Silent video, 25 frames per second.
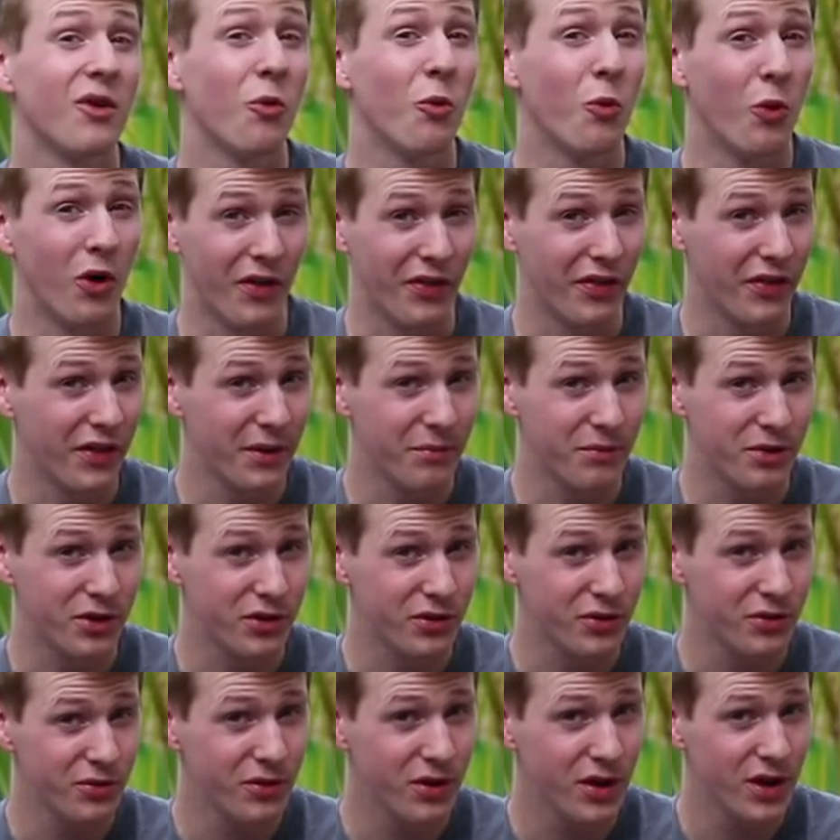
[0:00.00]
I want them
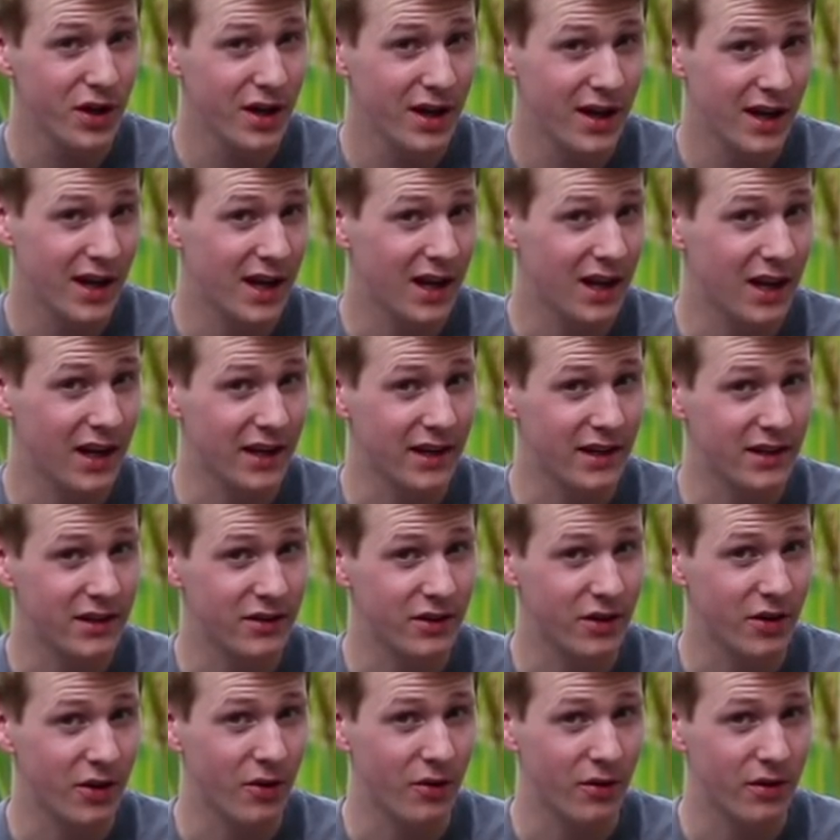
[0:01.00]
to, and like
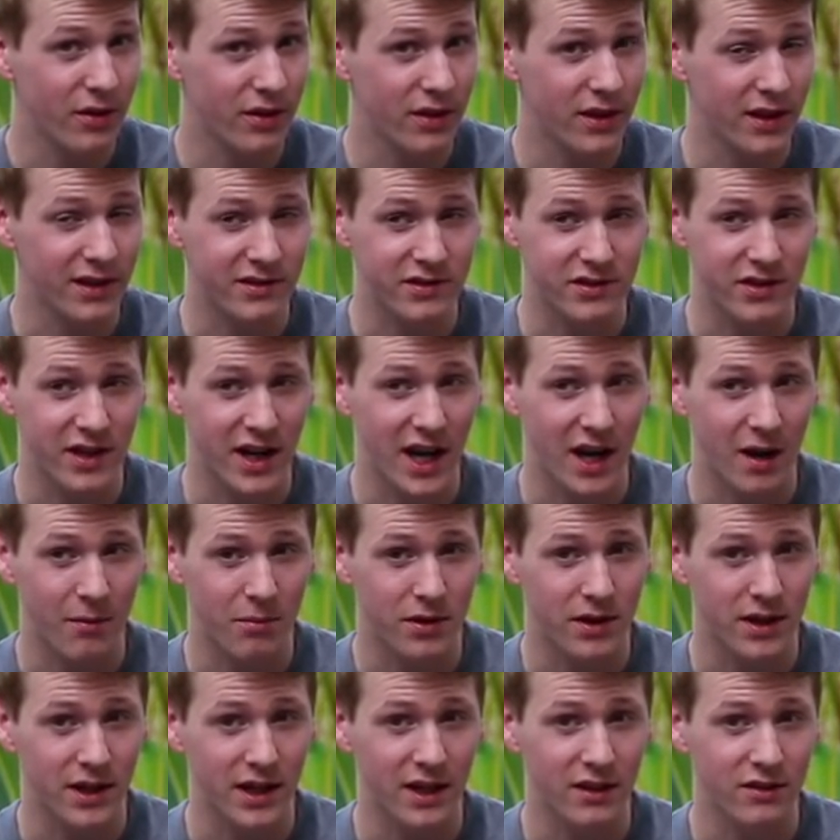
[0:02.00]
you know, things are
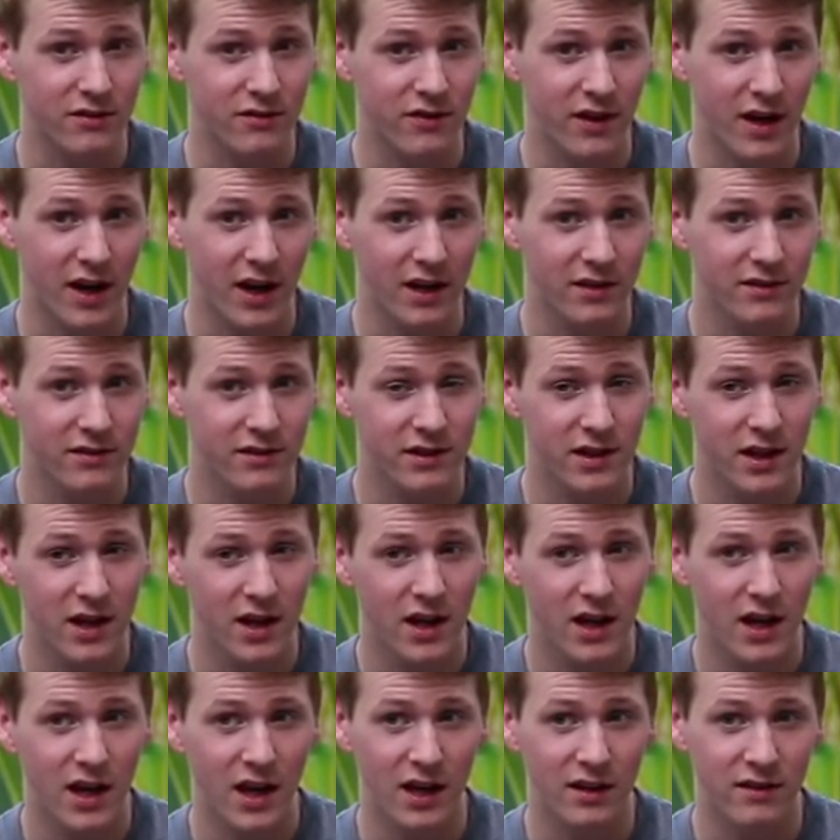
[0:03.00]
happening as fast
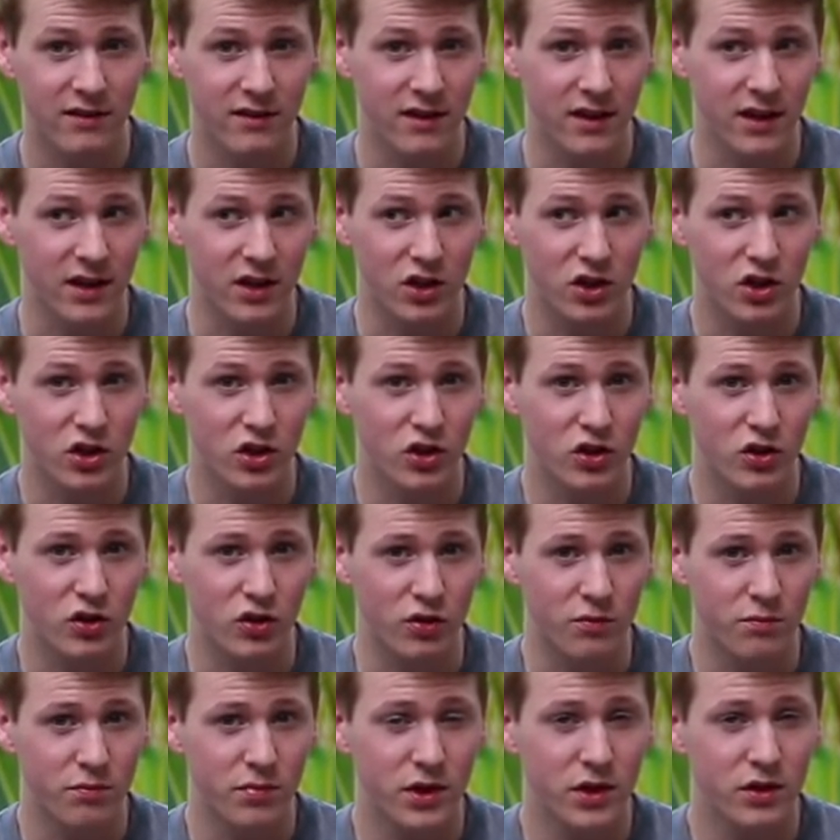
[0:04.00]
as they
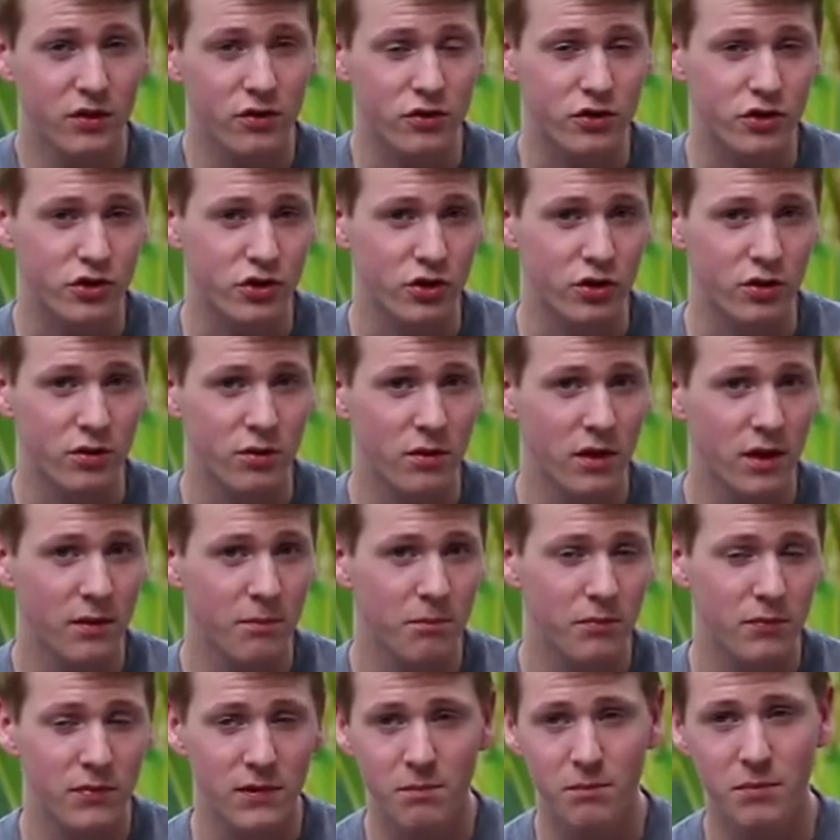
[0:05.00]
could be or should
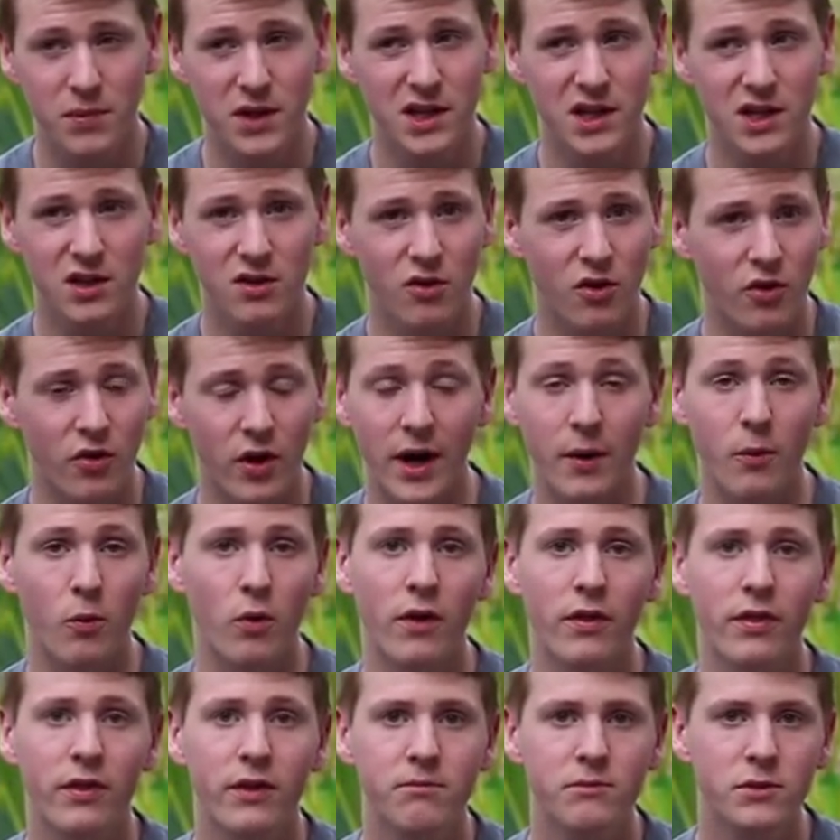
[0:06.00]
be or I
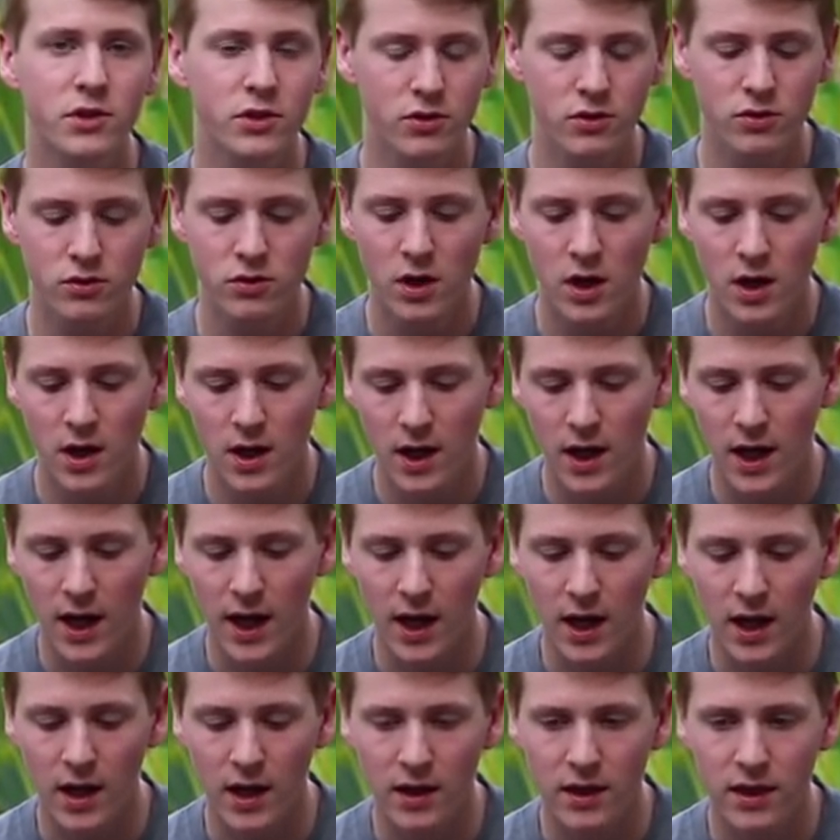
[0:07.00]
want them to,
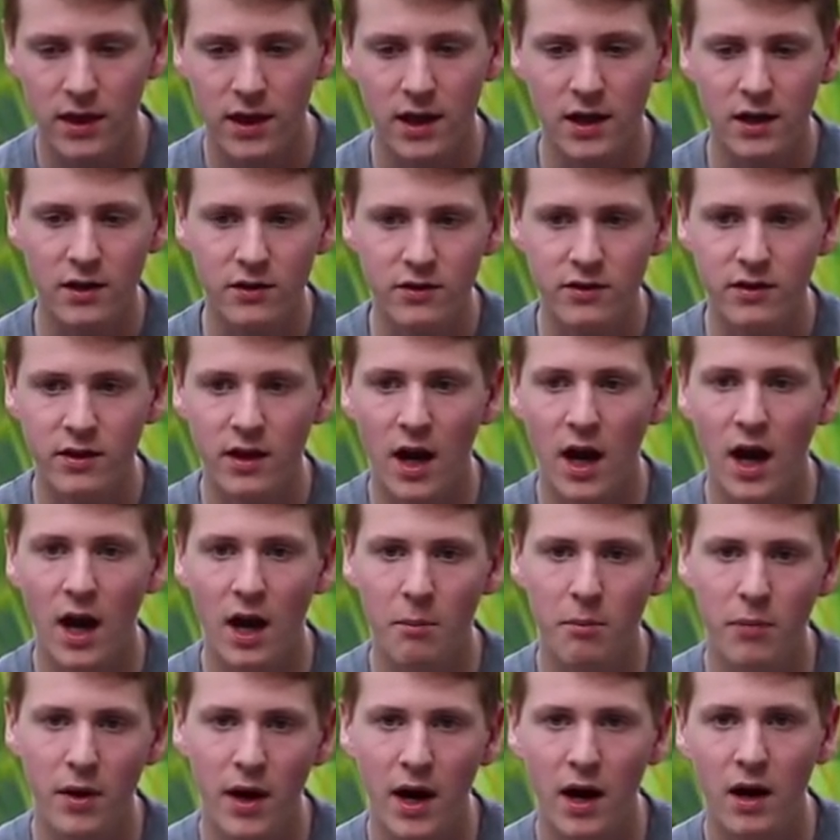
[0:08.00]
and I think it's
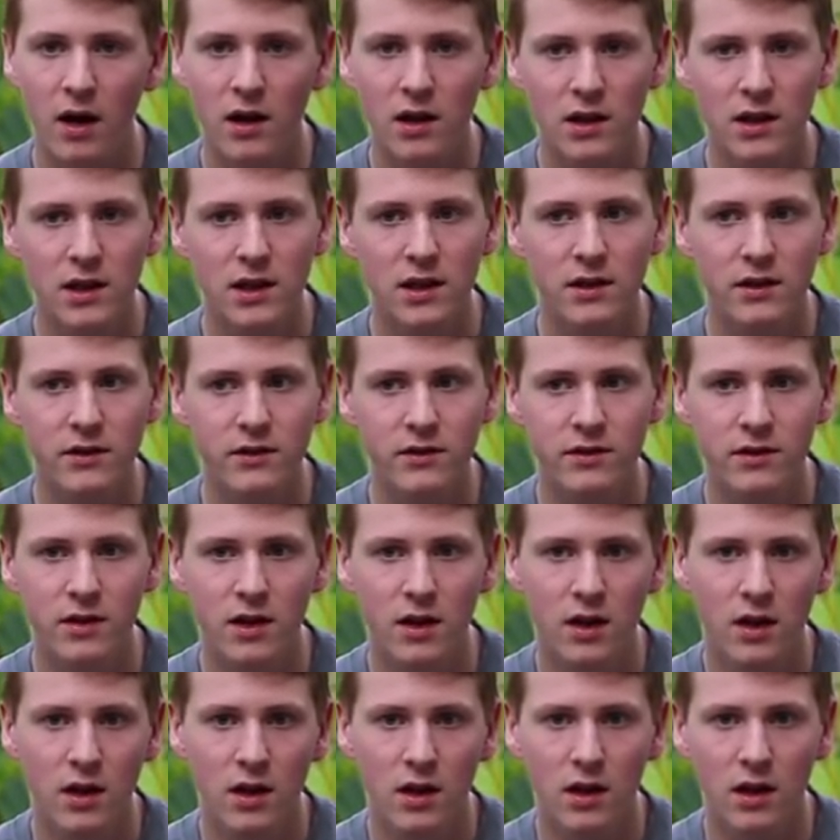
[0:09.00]
partly it's
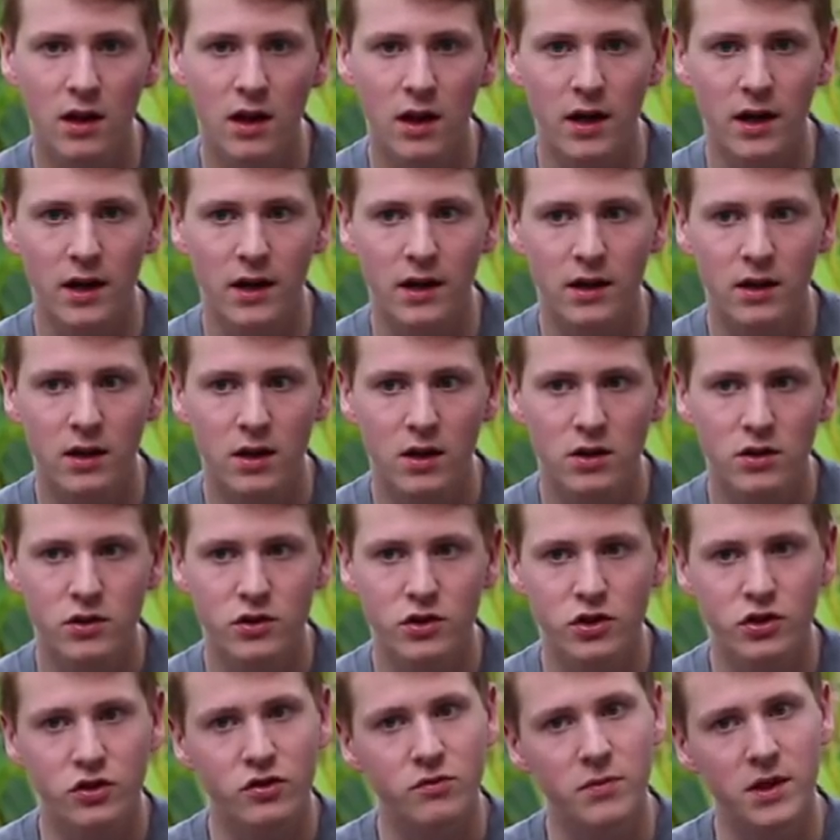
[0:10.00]
like
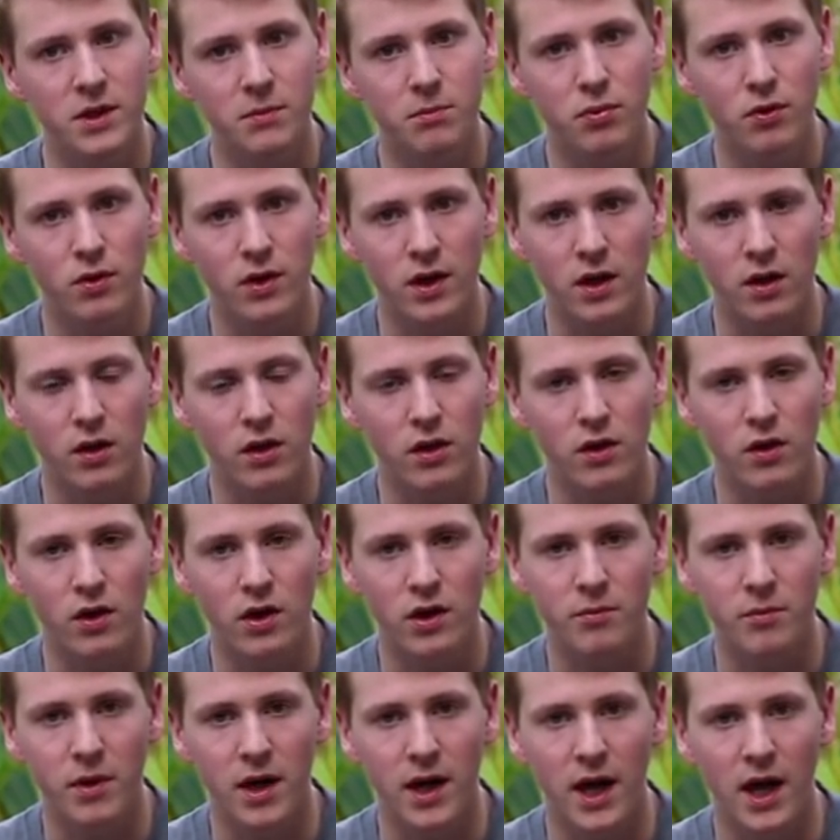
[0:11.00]
just me putting a
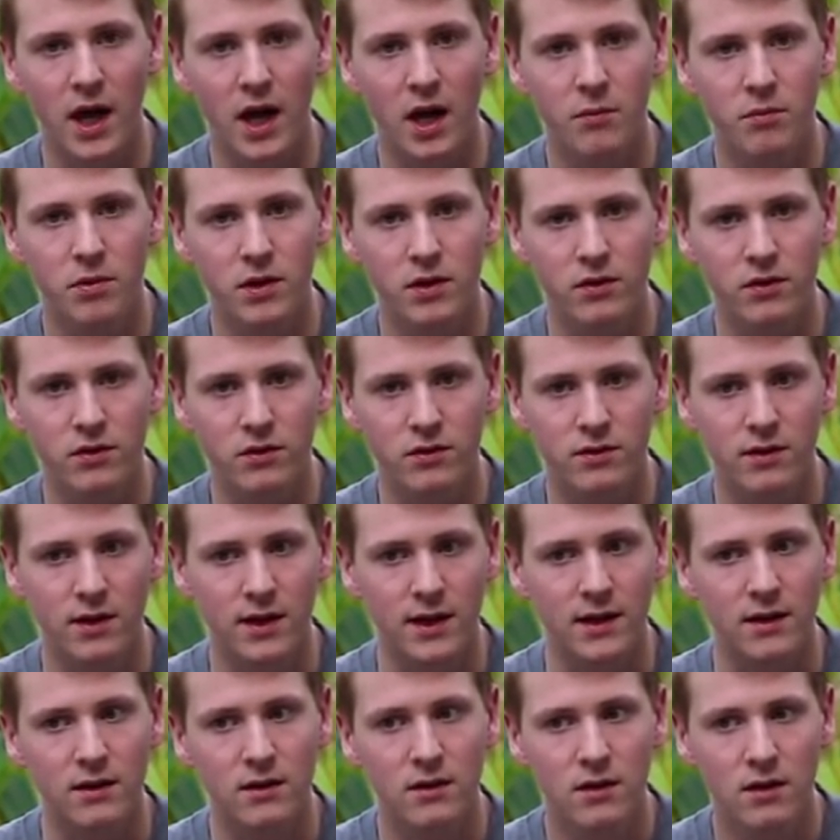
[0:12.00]
thought in my head because
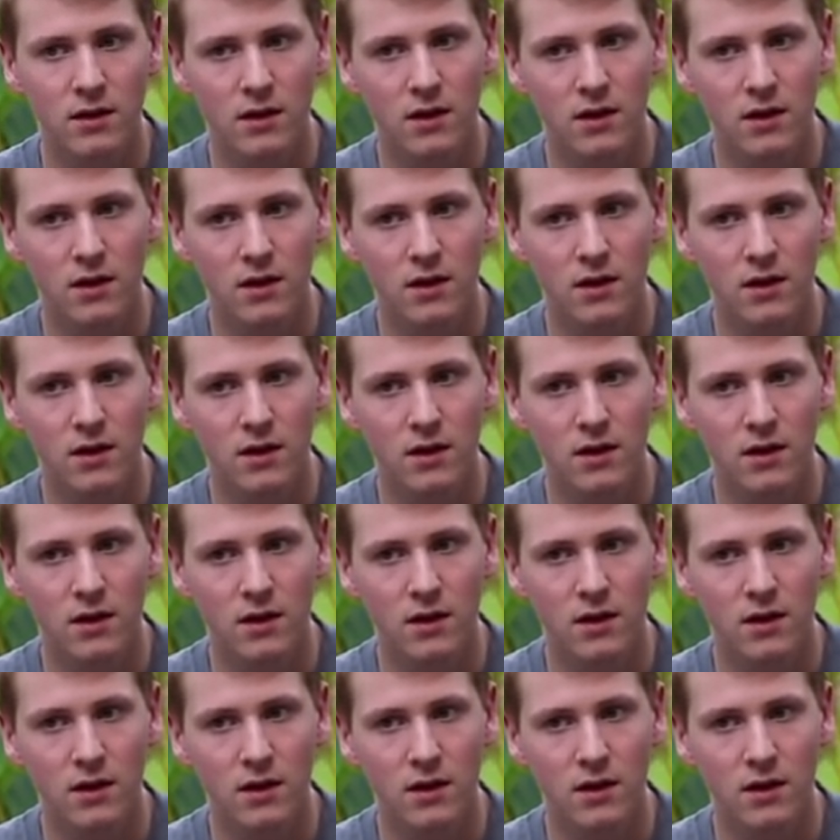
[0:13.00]
like